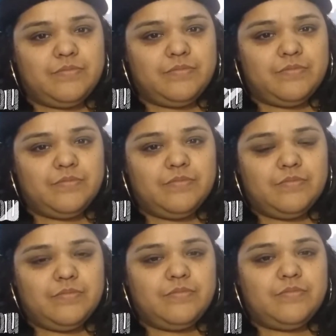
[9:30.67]

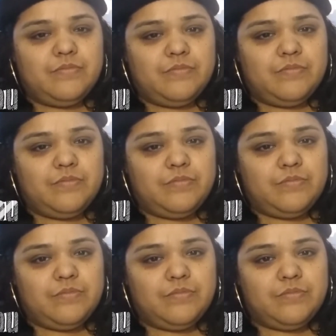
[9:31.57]

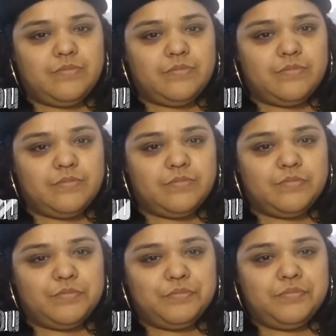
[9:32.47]

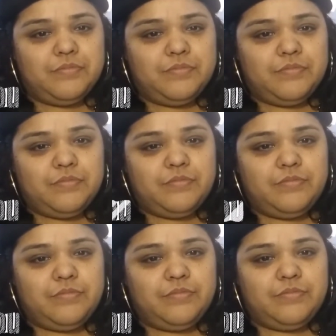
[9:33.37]

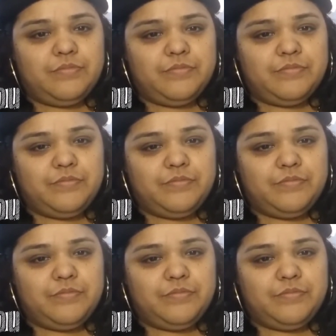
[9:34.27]
[no speech]